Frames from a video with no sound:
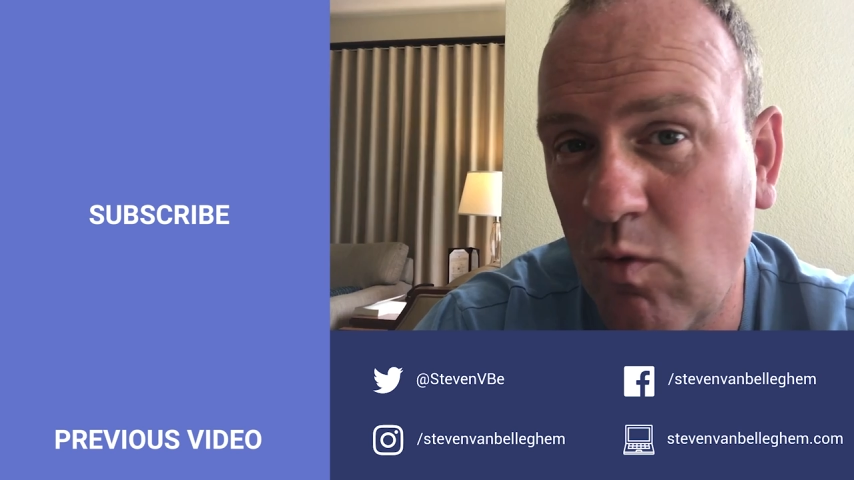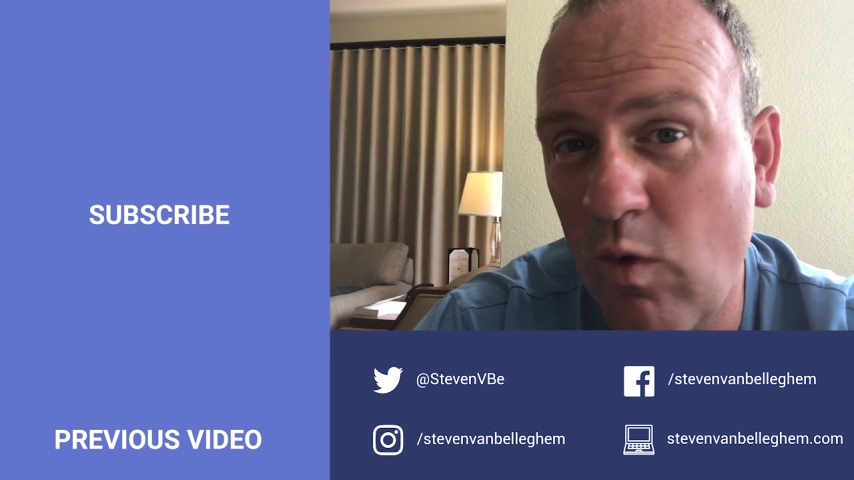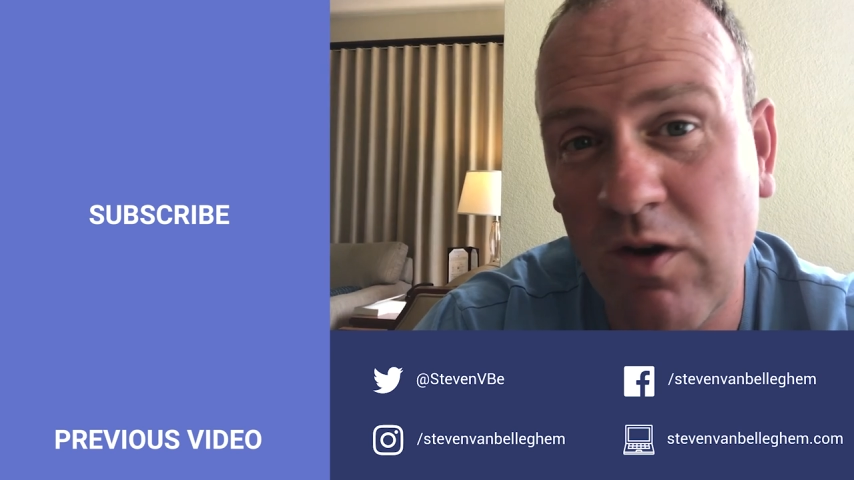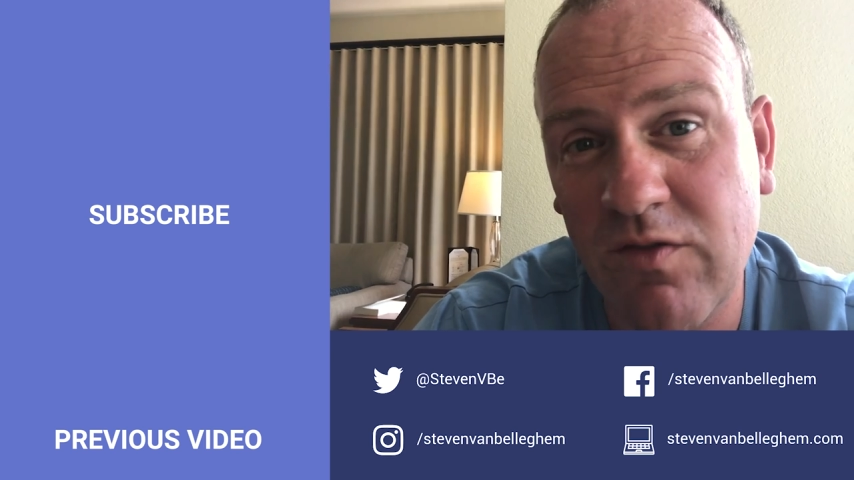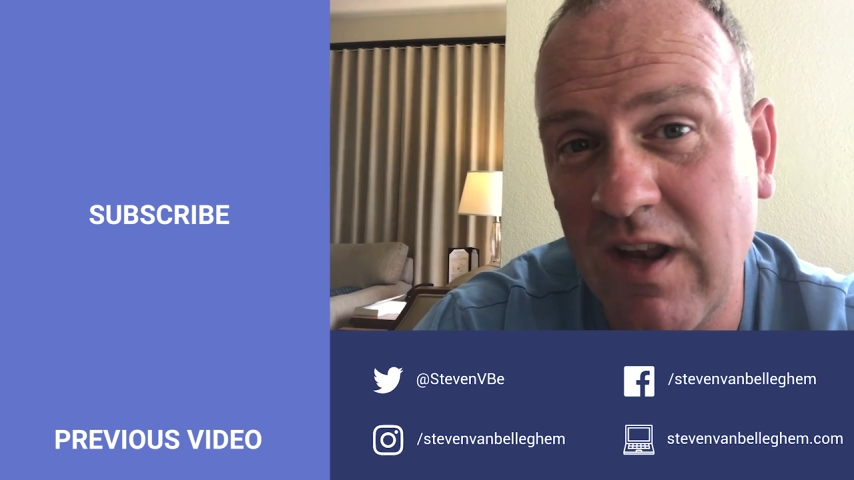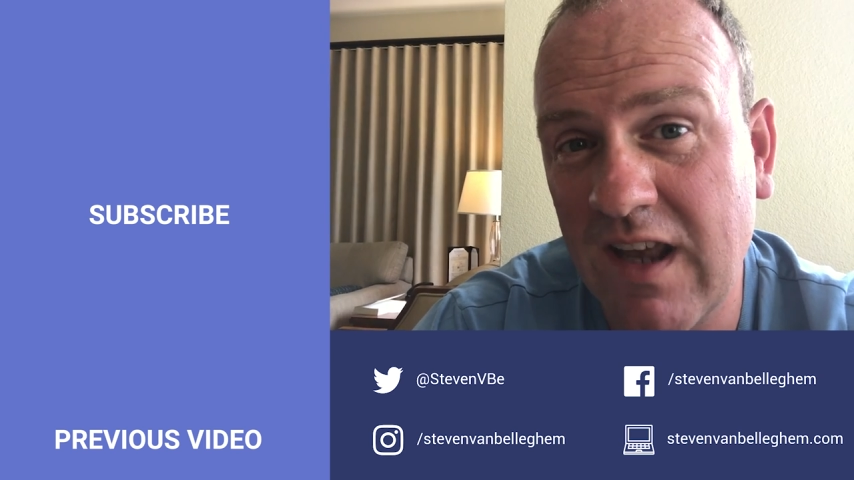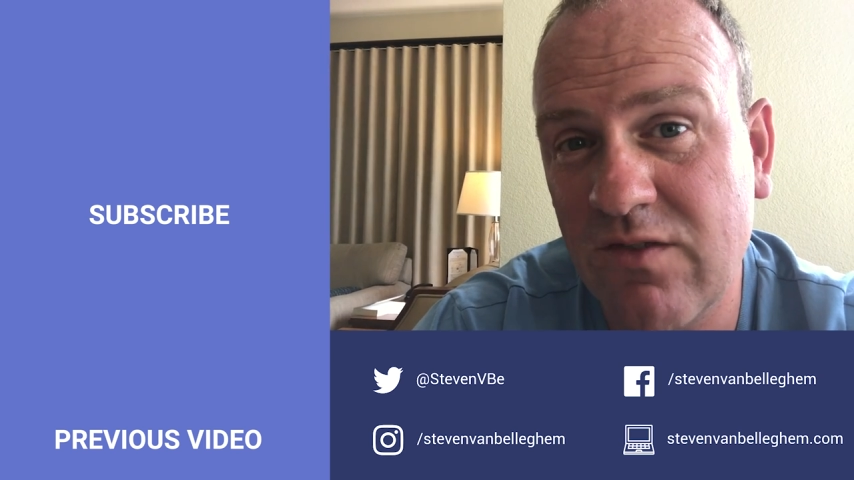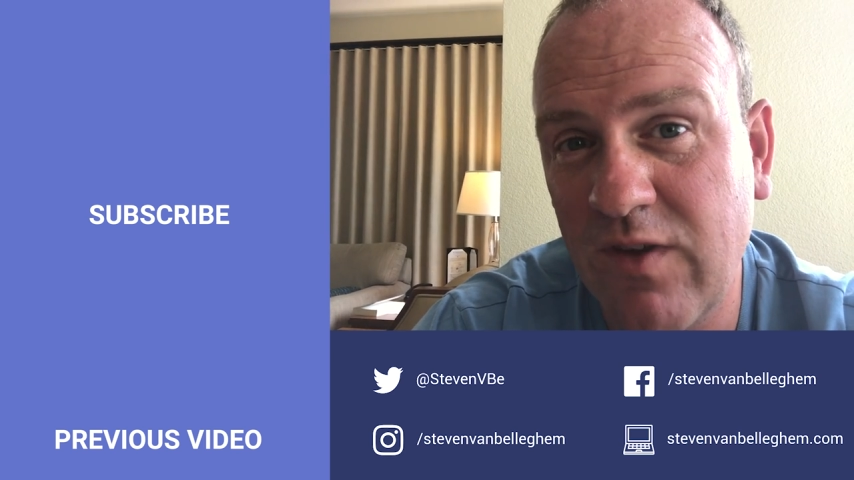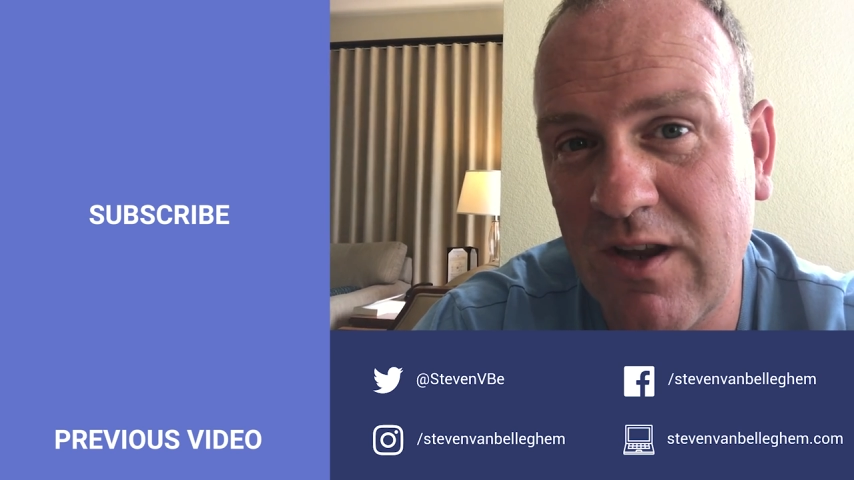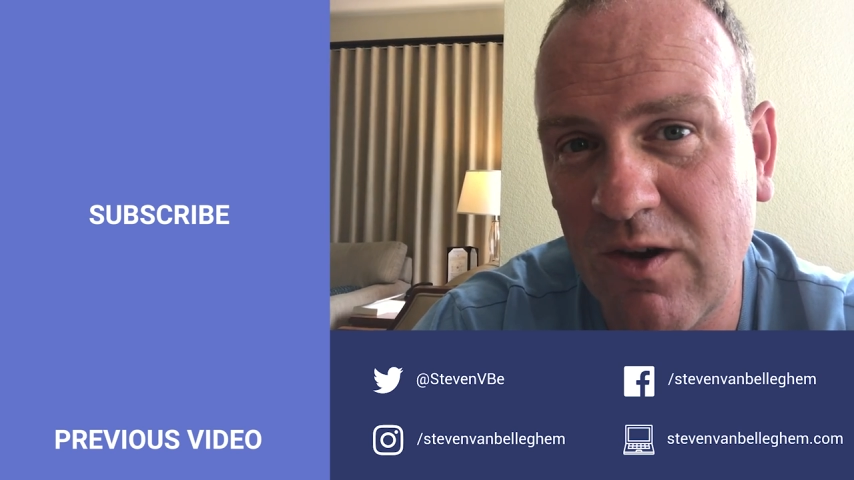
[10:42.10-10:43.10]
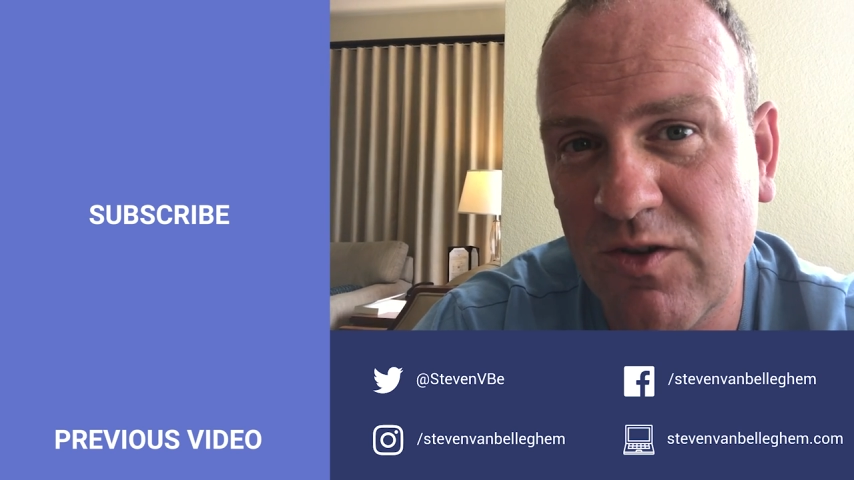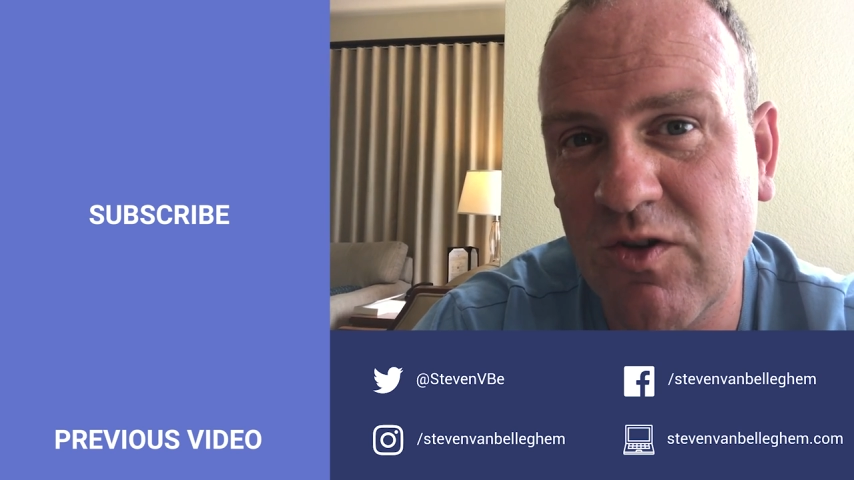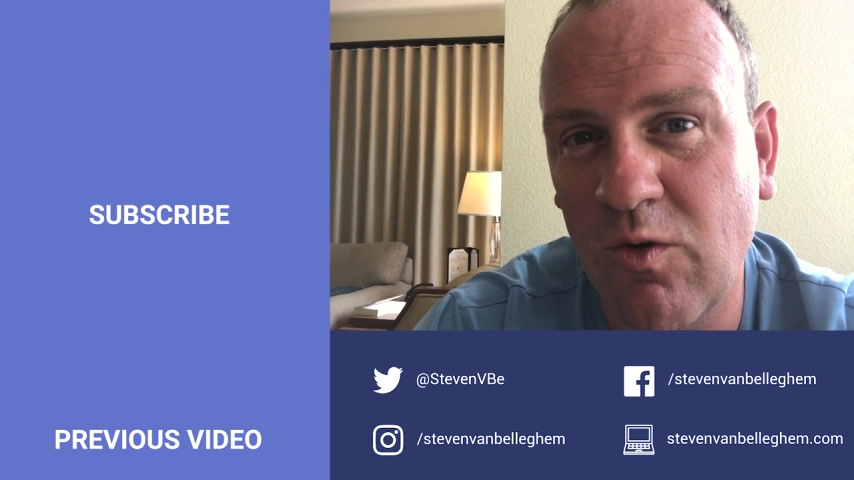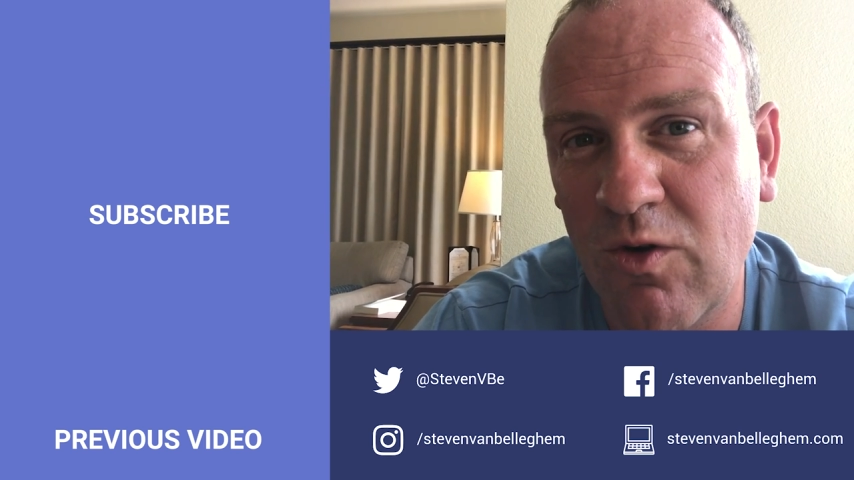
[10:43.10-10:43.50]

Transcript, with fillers: on one of the next videos